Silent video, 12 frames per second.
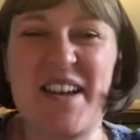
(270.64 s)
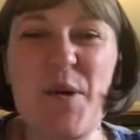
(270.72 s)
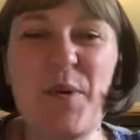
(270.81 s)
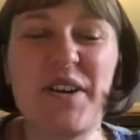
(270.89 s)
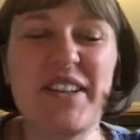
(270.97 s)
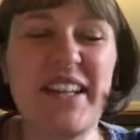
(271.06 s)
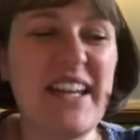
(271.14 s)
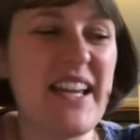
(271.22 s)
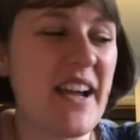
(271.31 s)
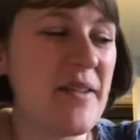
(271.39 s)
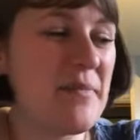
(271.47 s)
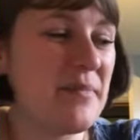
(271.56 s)
Well,
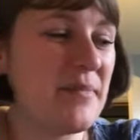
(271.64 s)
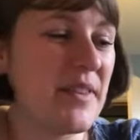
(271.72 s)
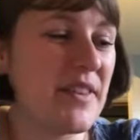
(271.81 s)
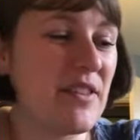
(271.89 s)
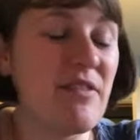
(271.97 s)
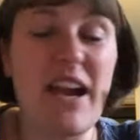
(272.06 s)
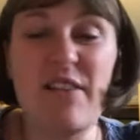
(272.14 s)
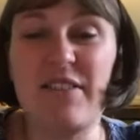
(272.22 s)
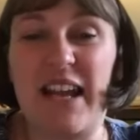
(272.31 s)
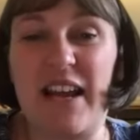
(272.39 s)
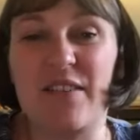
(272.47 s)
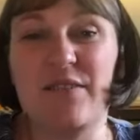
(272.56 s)
they're out
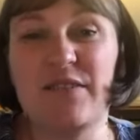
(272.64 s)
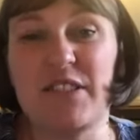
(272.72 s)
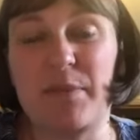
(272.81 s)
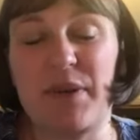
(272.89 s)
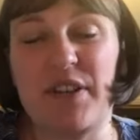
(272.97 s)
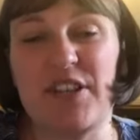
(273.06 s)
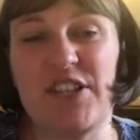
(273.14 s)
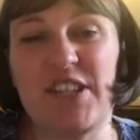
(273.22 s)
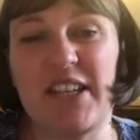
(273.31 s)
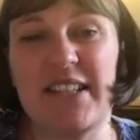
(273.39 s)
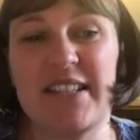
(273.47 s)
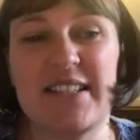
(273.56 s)
now to
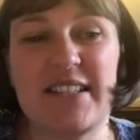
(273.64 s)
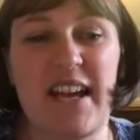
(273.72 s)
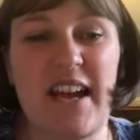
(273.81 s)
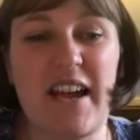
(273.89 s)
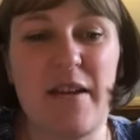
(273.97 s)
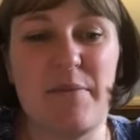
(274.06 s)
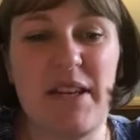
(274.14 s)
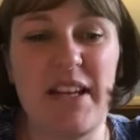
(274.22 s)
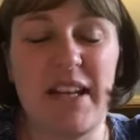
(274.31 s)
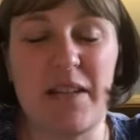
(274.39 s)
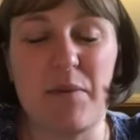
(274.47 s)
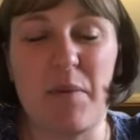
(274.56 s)
purchase. You can
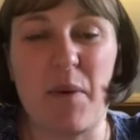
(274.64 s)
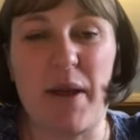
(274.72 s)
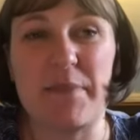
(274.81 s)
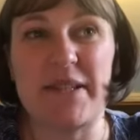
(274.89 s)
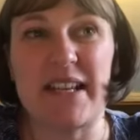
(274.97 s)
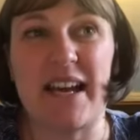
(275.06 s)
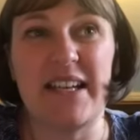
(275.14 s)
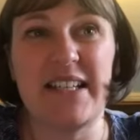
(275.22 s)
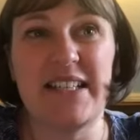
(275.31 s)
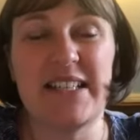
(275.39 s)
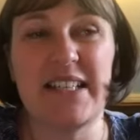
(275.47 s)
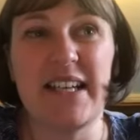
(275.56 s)
get them on my
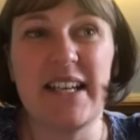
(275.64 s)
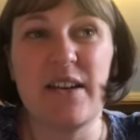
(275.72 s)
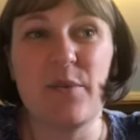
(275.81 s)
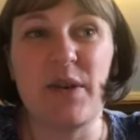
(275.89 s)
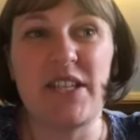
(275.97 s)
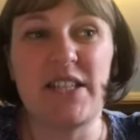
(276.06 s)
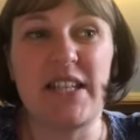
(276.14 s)
website, which